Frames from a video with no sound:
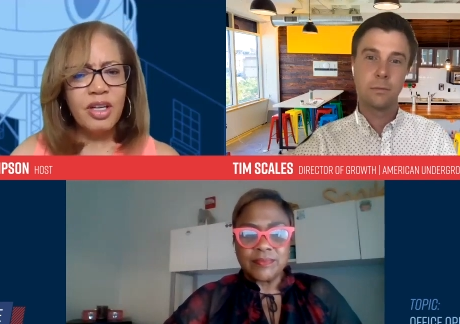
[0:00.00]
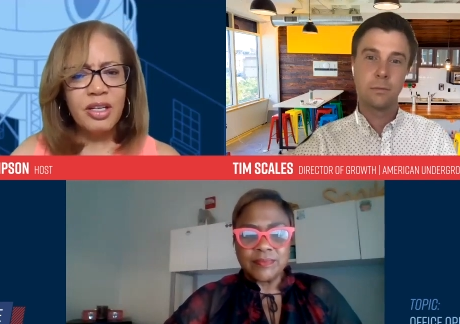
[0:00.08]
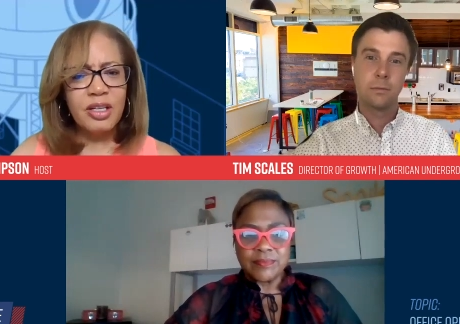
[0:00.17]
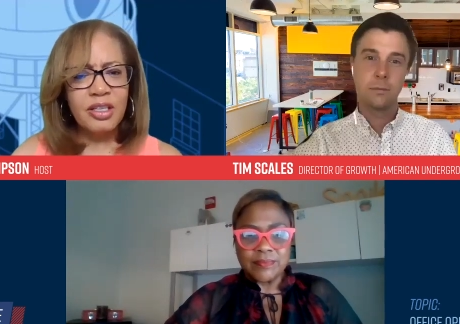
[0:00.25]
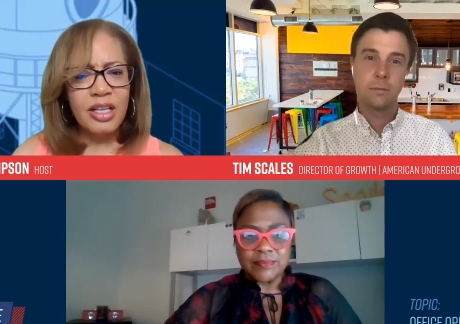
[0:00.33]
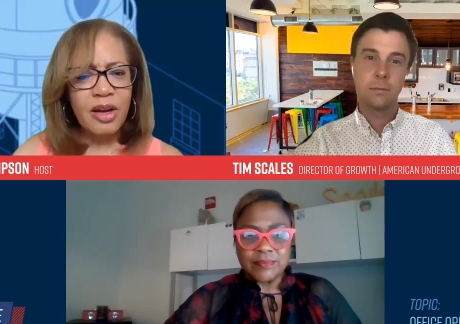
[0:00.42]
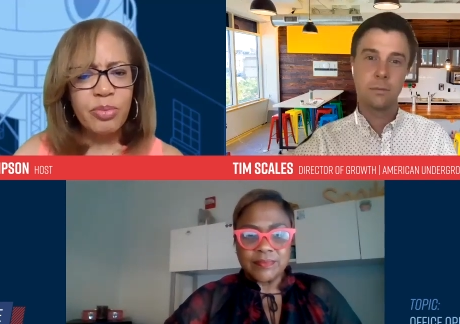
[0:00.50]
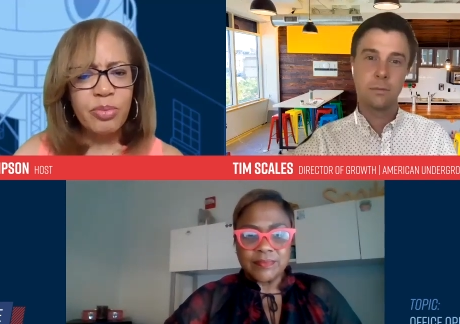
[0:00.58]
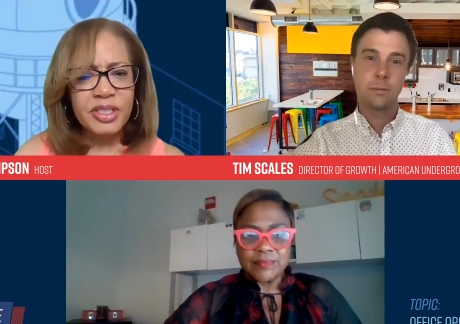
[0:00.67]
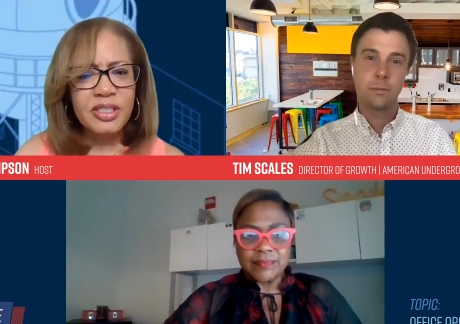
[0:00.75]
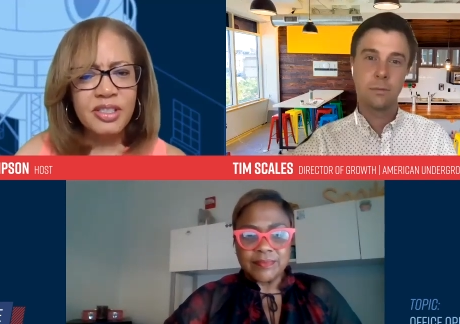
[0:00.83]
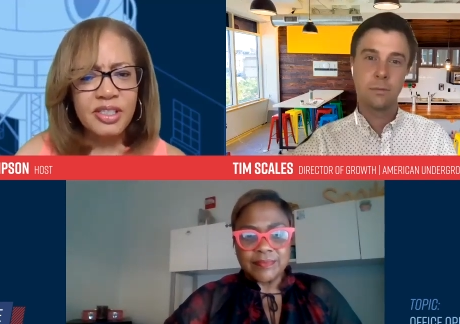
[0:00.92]
Speaker 1: uh, how
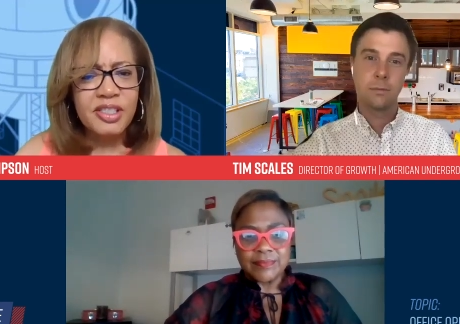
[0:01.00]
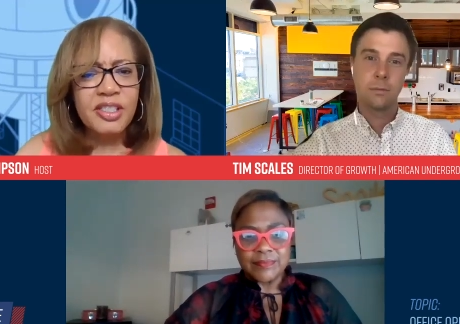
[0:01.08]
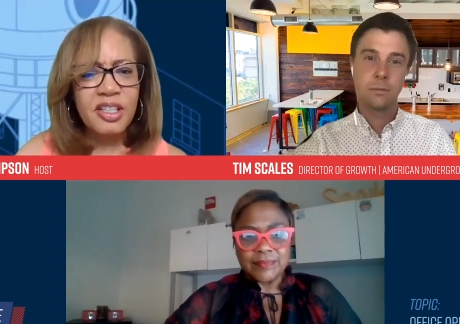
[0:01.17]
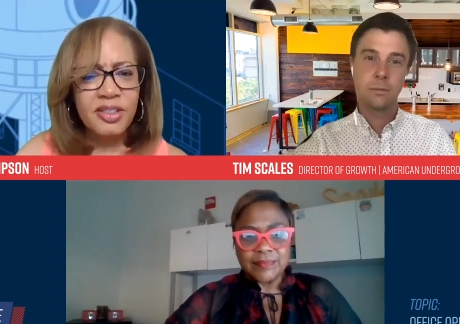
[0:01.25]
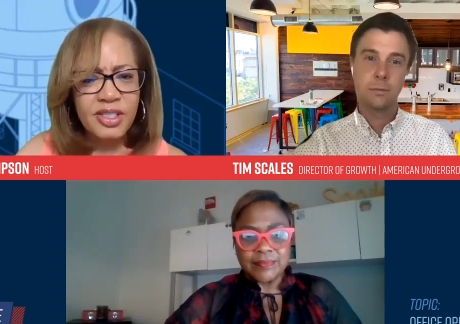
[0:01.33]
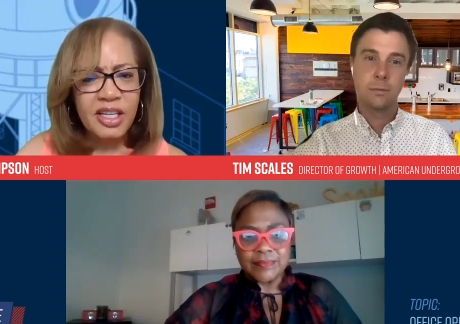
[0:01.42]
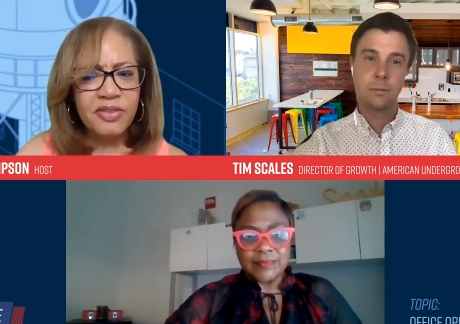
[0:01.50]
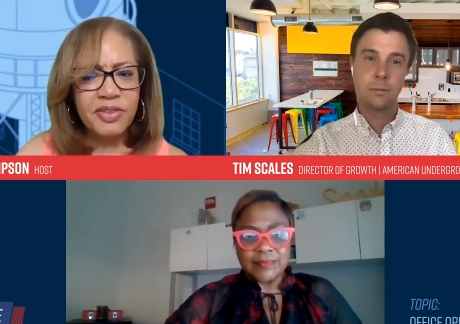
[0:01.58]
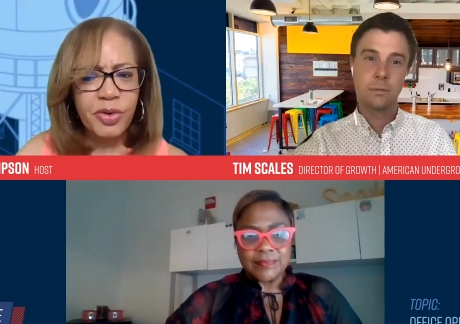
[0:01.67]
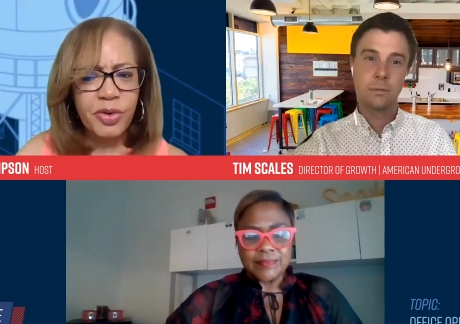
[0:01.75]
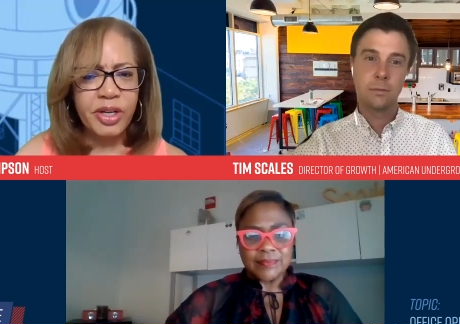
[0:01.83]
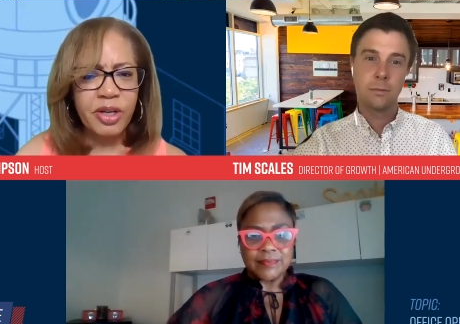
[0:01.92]
businesses can
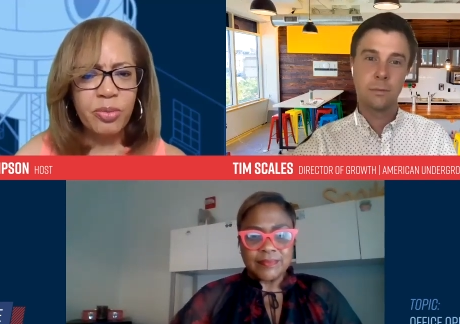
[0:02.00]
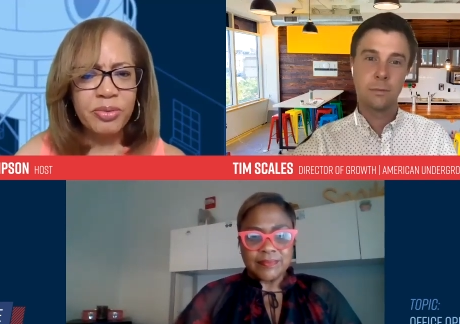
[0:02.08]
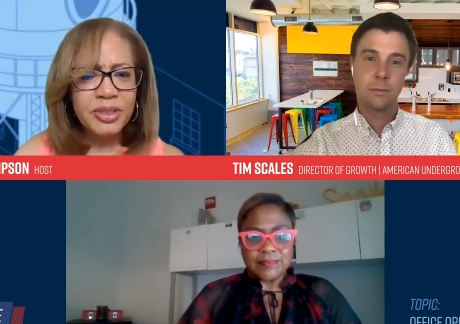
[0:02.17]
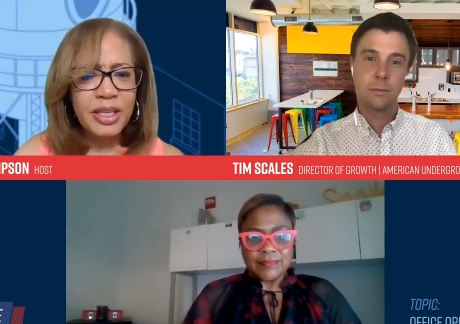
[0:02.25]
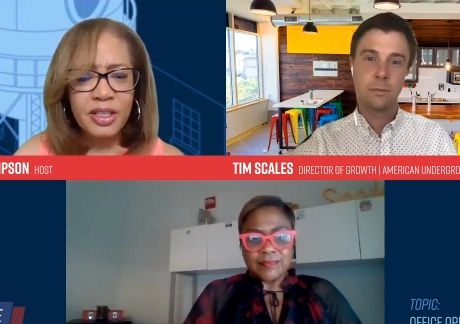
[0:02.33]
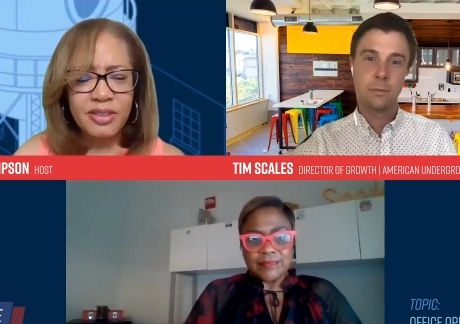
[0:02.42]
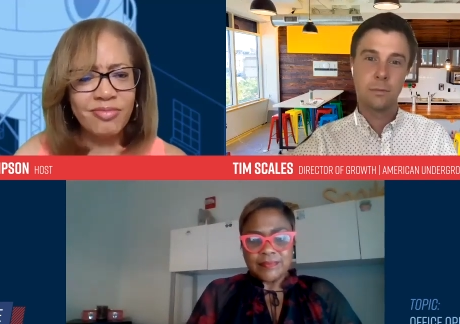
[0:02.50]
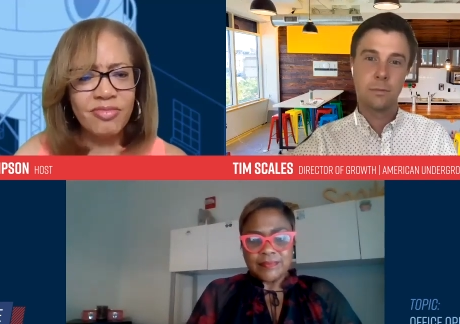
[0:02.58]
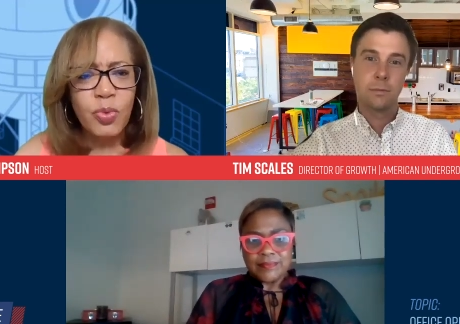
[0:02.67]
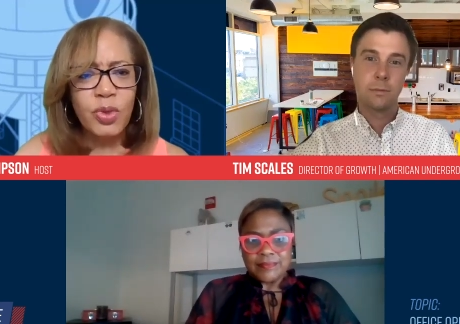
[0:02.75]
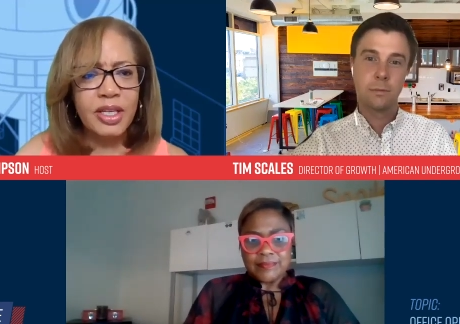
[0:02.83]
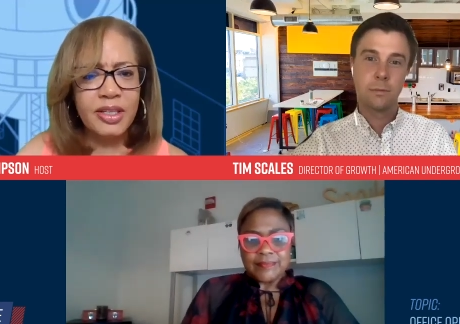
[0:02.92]
safely reopen
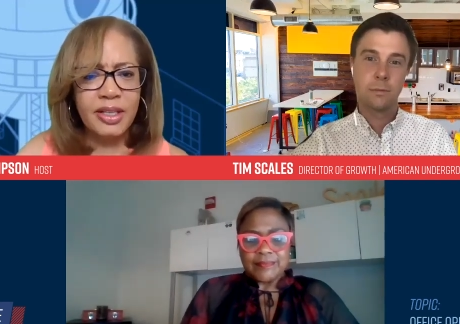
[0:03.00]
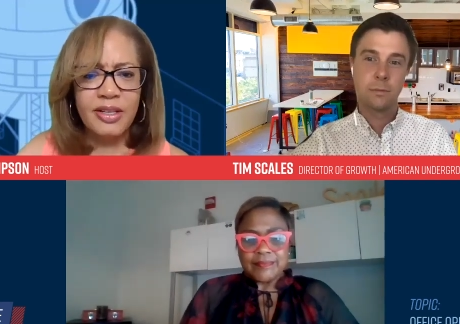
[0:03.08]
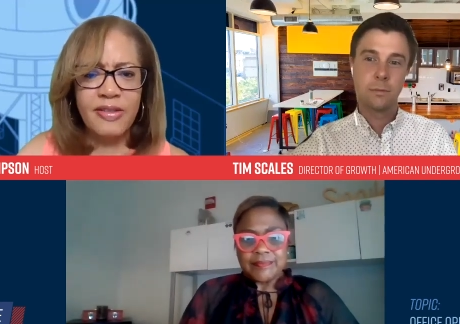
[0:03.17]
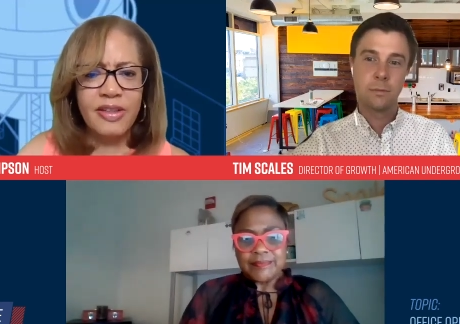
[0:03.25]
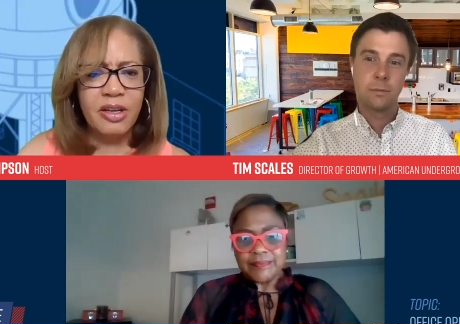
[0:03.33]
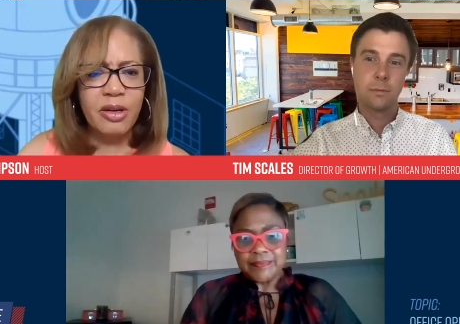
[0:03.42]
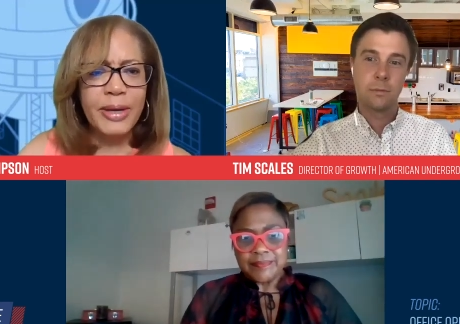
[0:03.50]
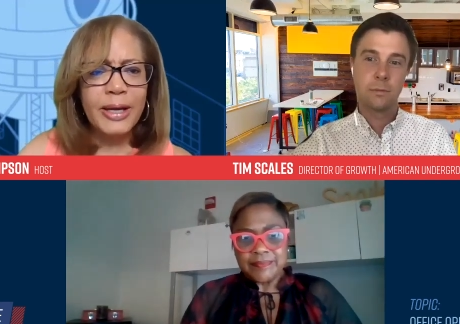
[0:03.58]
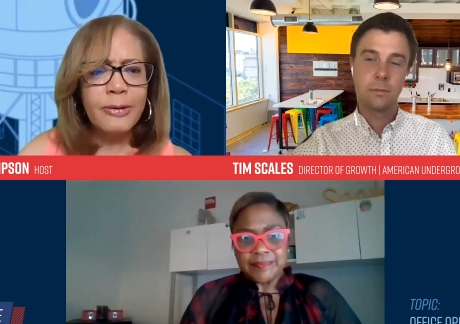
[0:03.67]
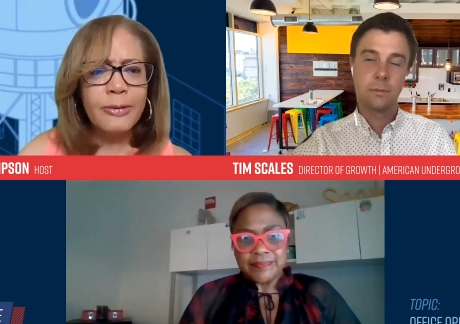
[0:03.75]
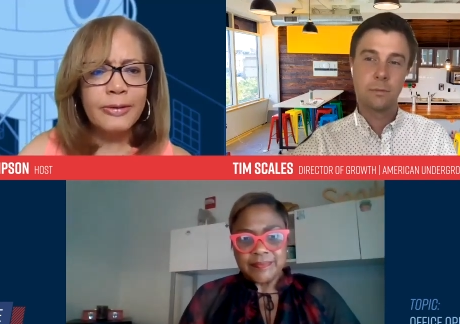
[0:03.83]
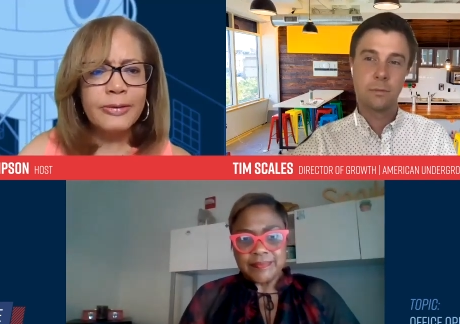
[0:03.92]
and what they need to think
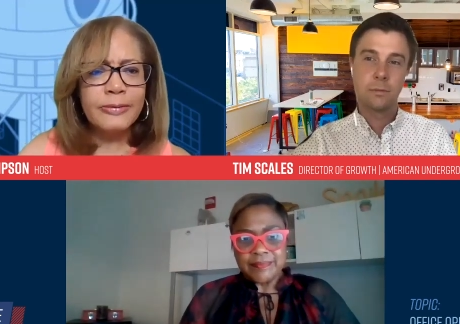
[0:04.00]
about?